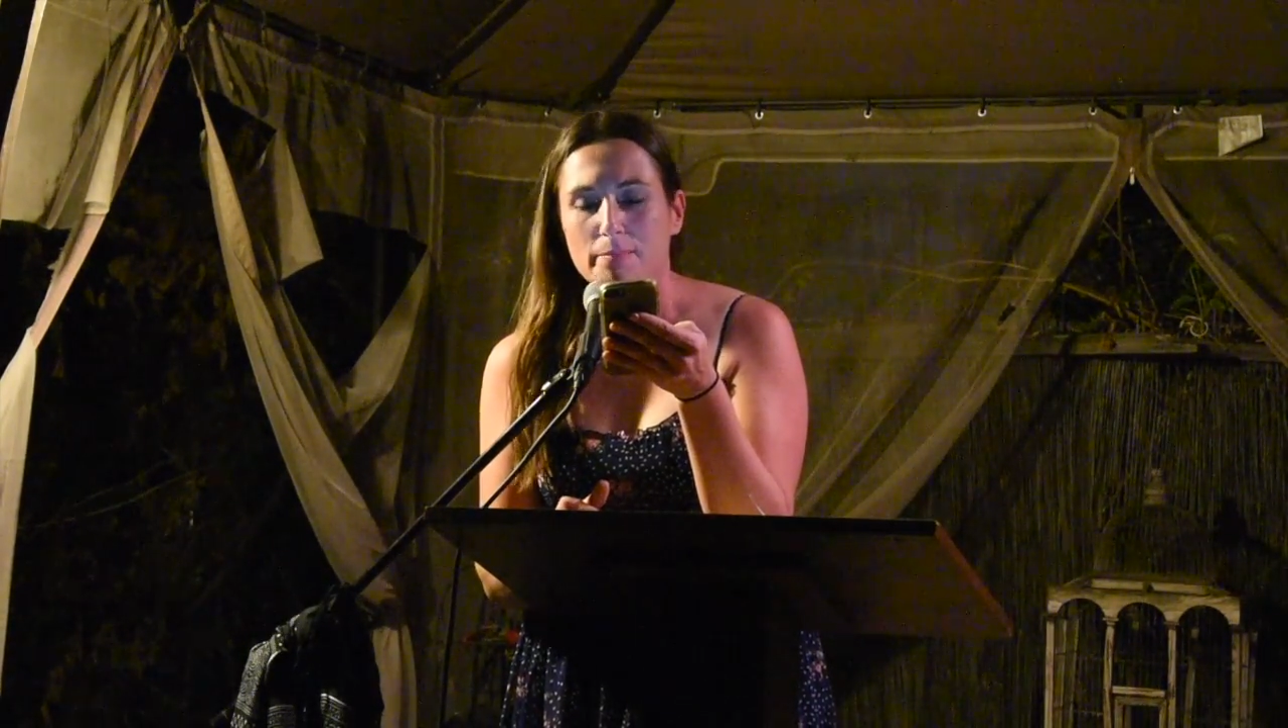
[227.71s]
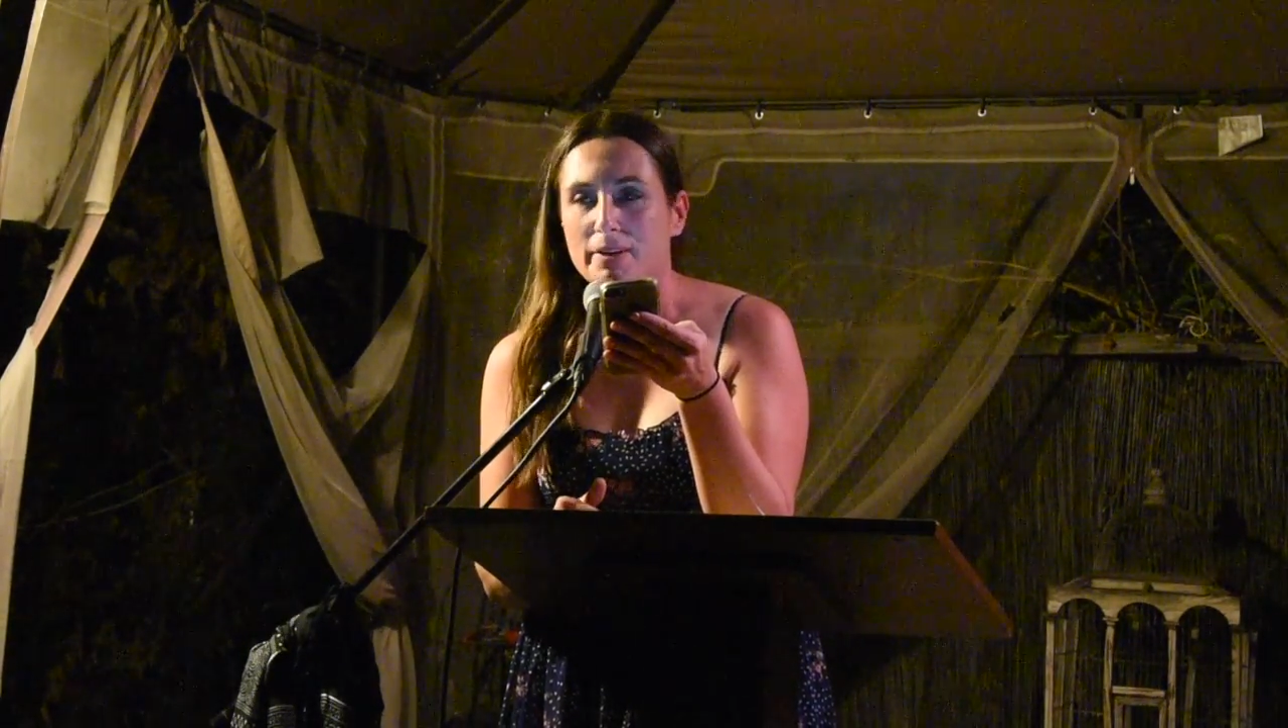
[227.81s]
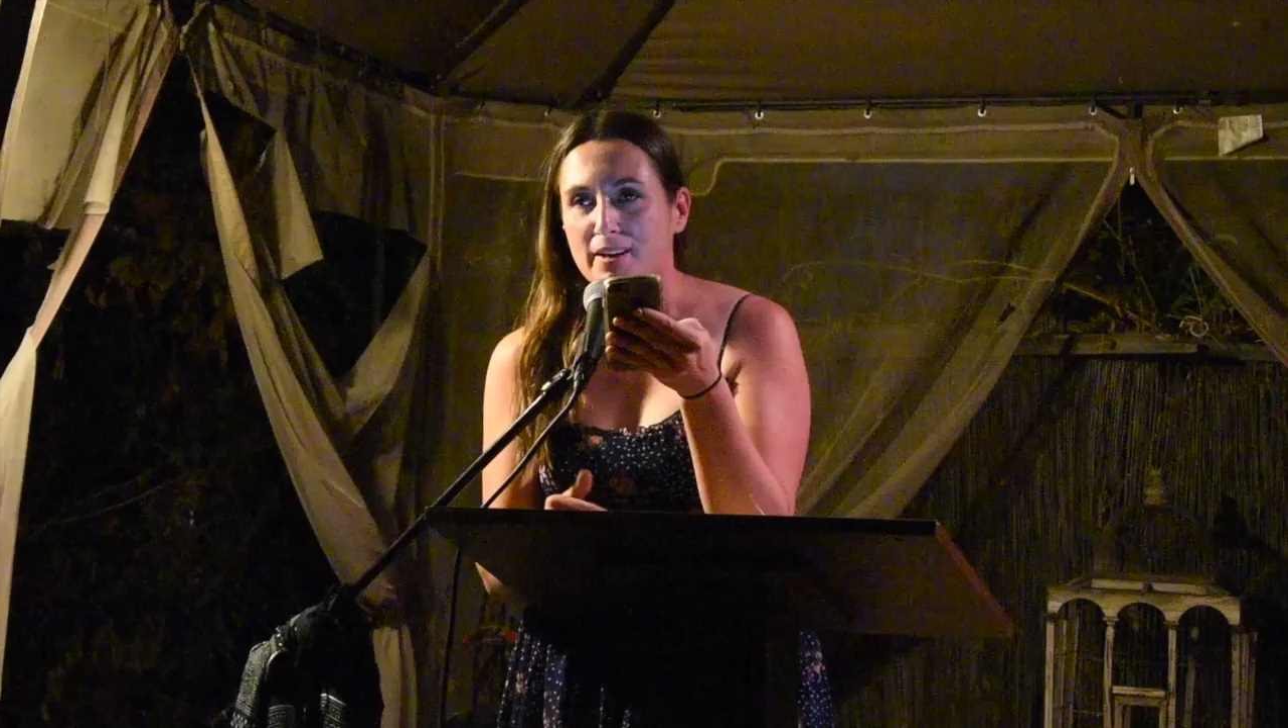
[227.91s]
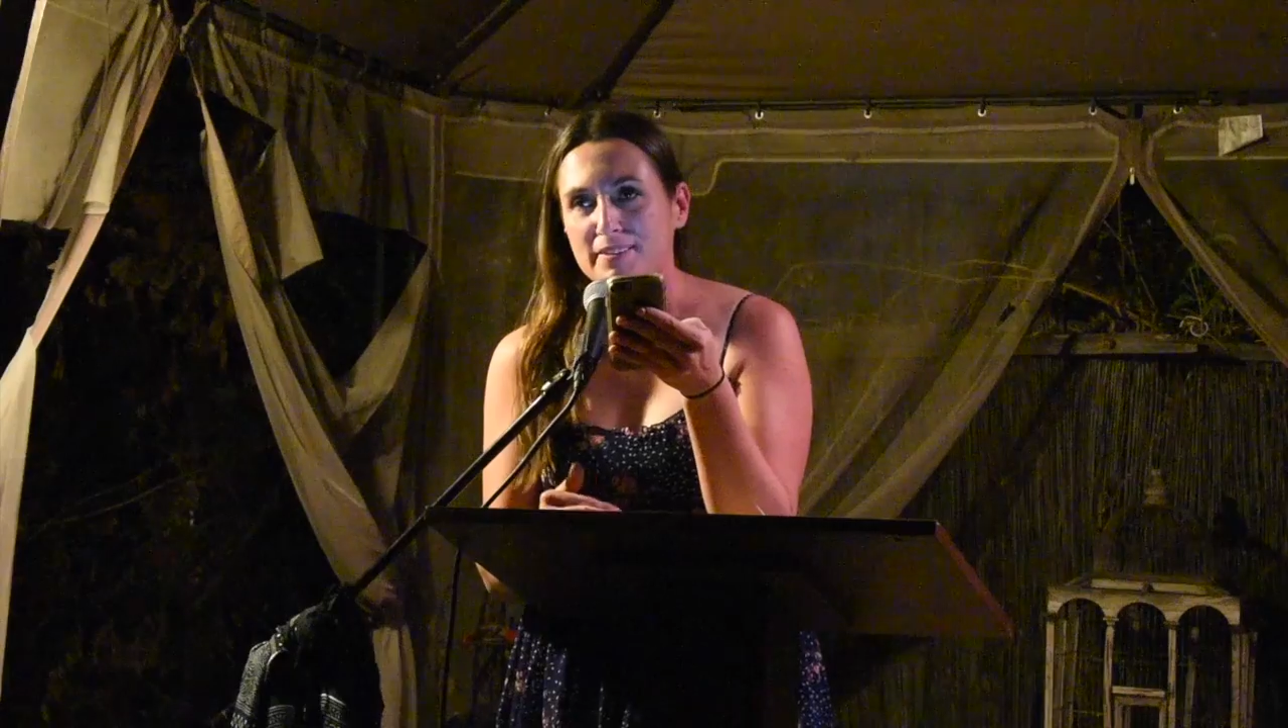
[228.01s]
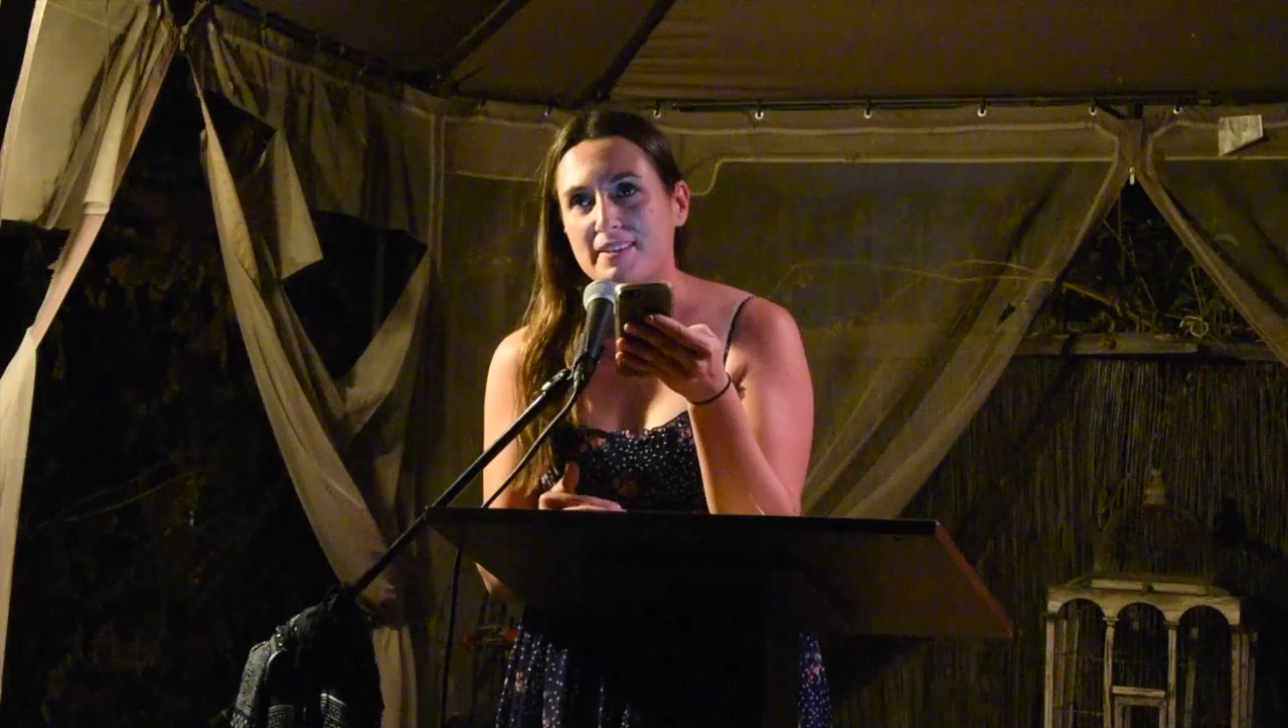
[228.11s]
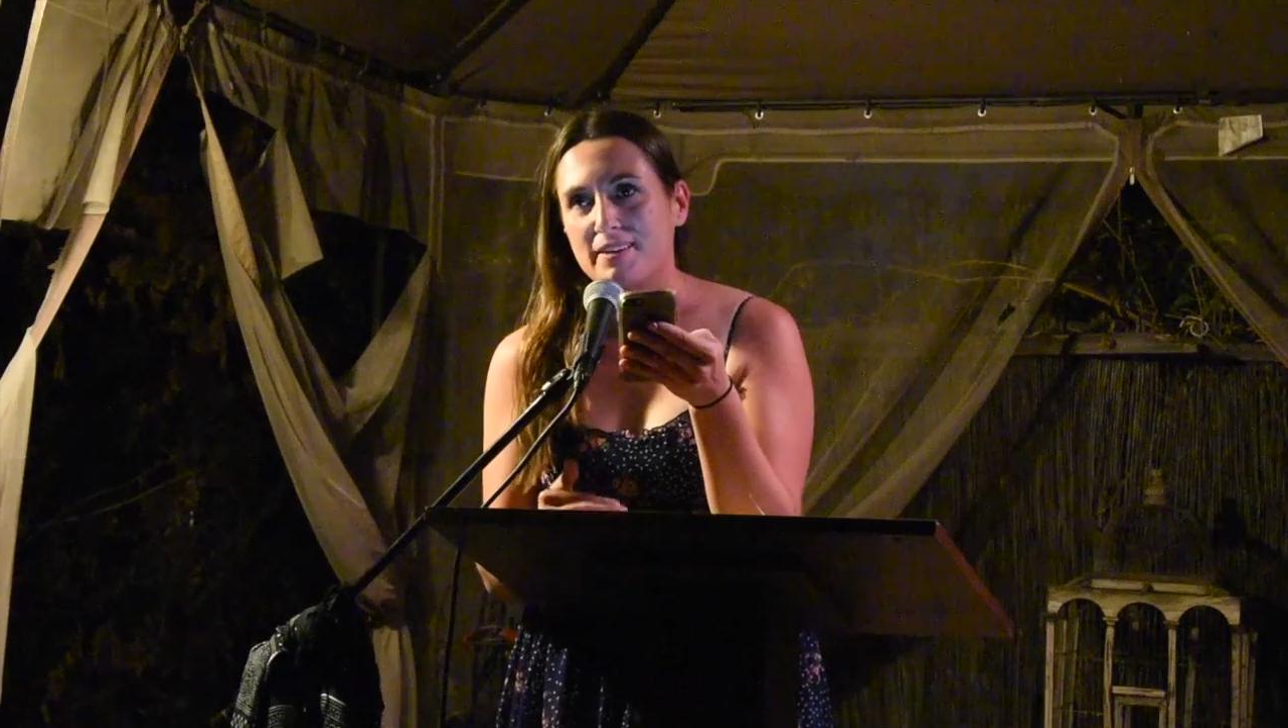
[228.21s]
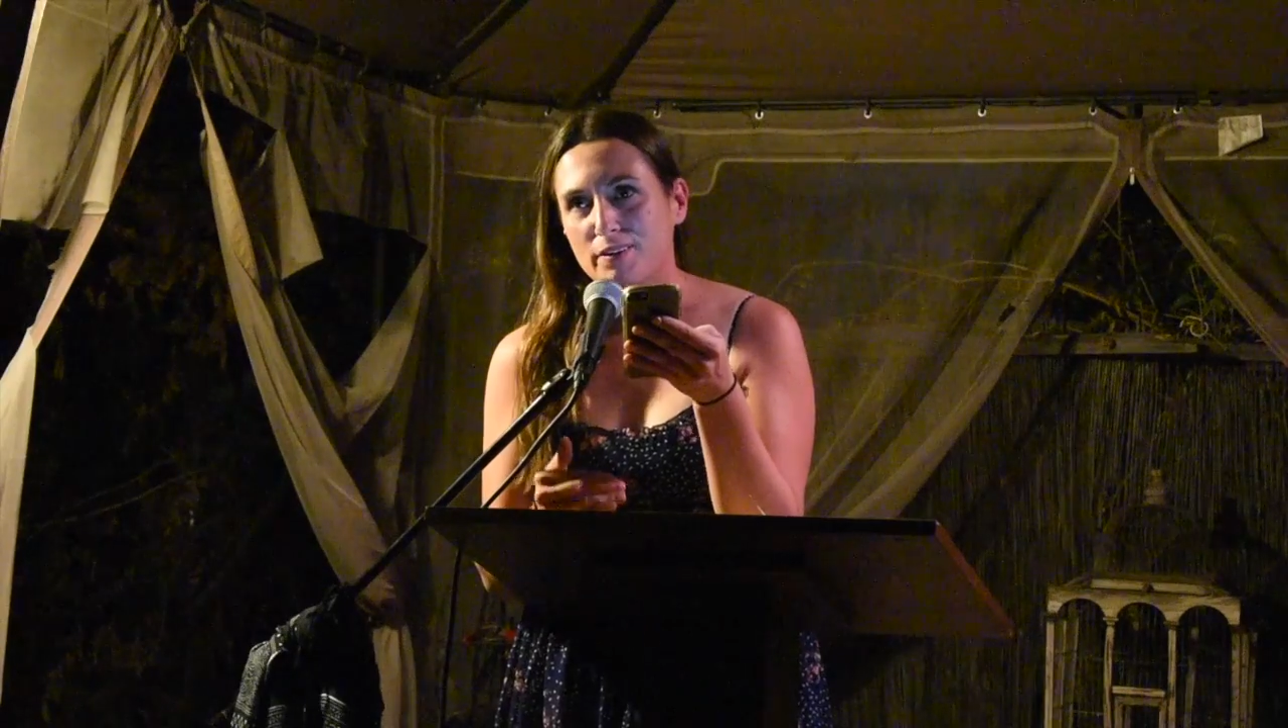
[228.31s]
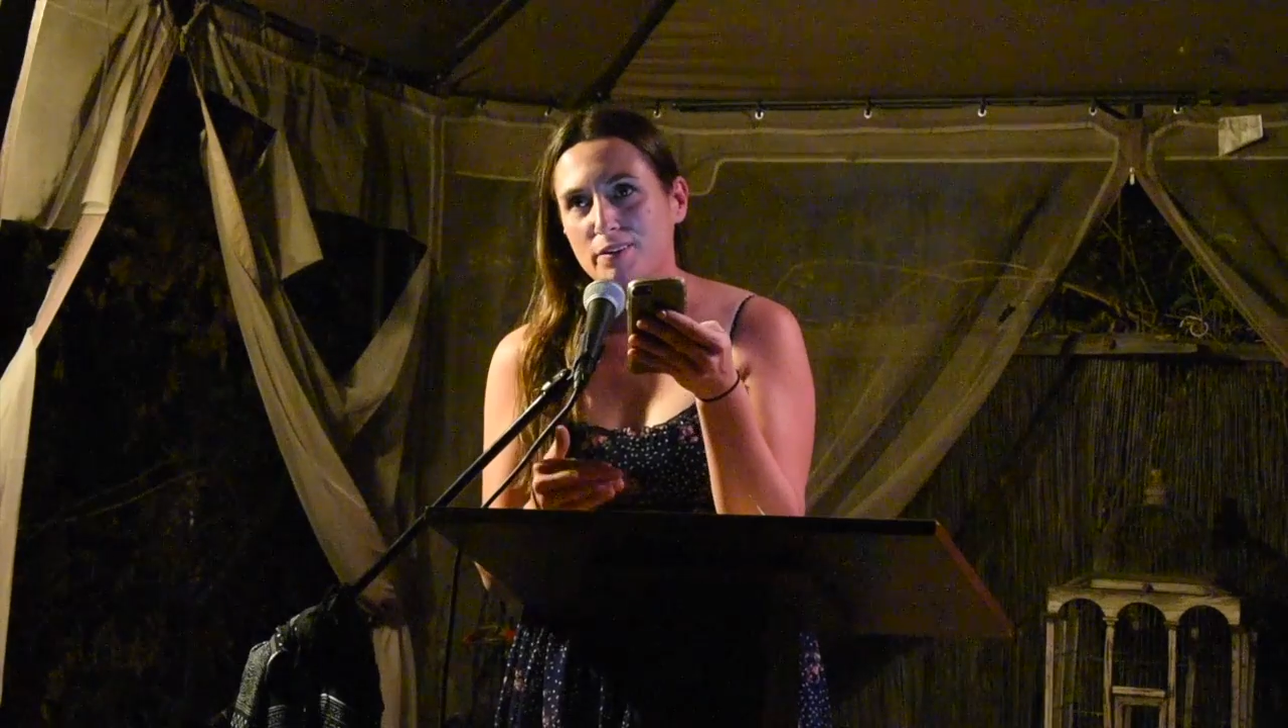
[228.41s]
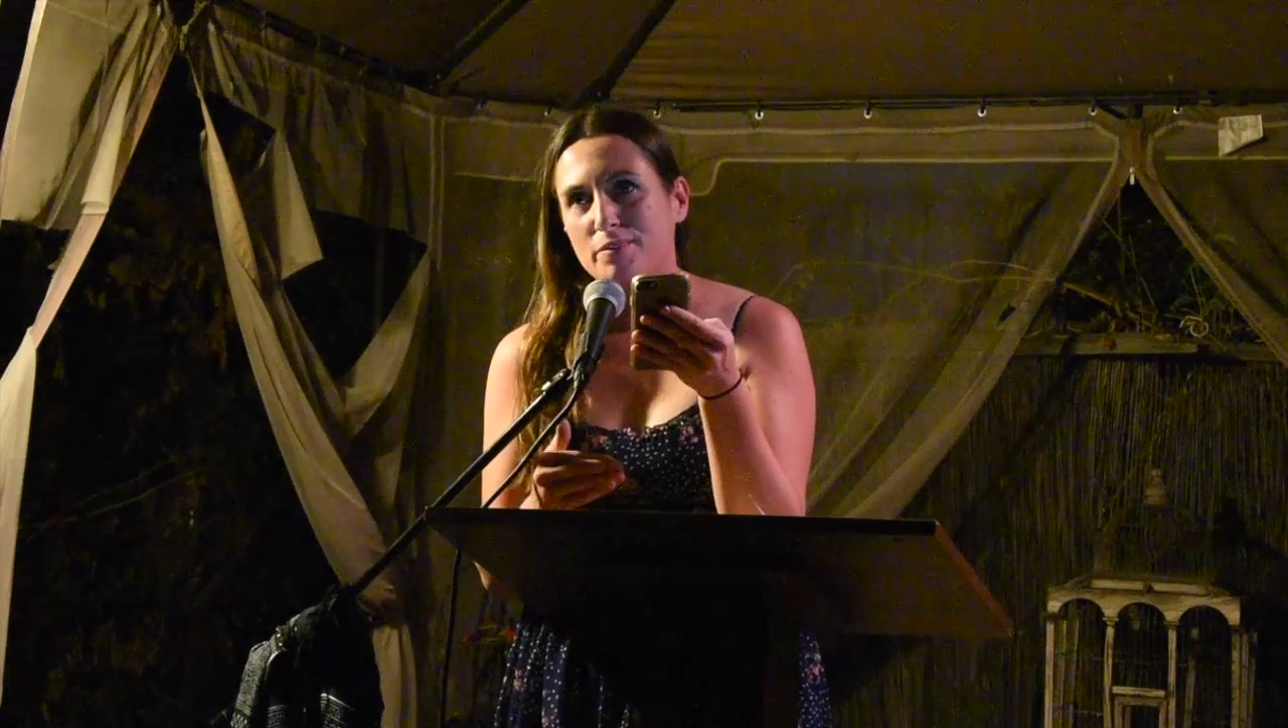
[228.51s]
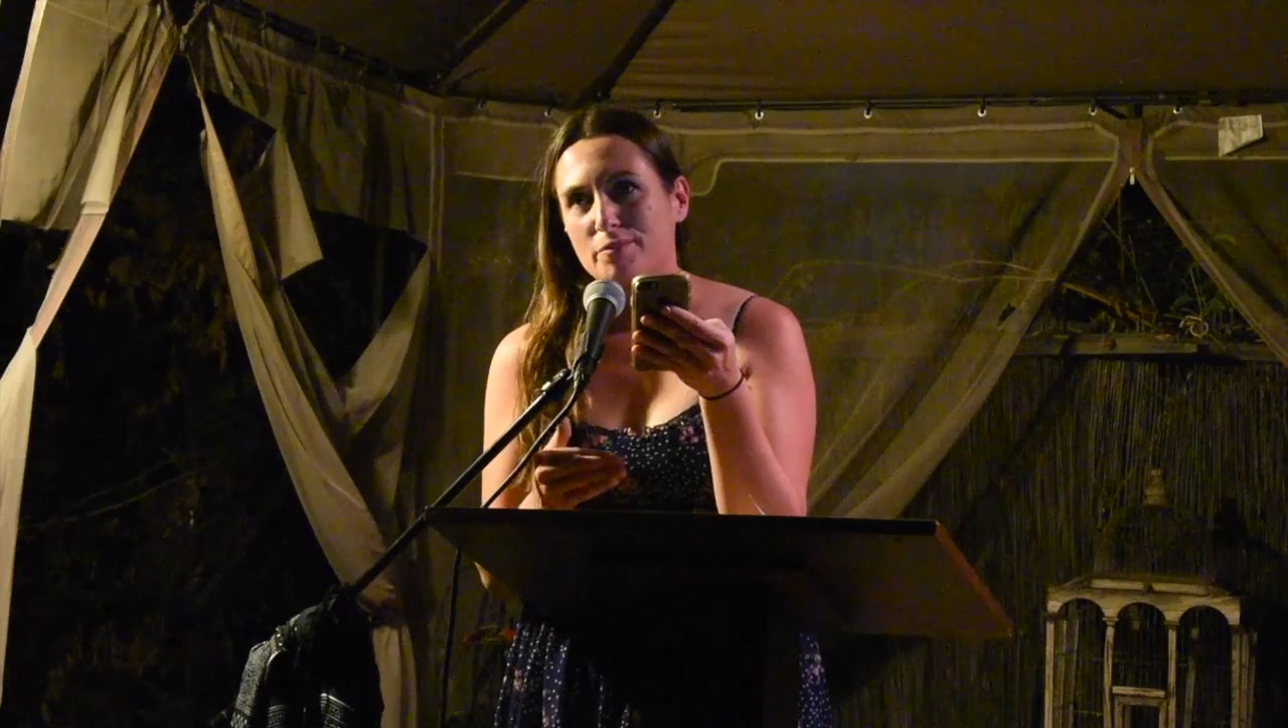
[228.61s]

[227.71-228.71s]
but I'll settle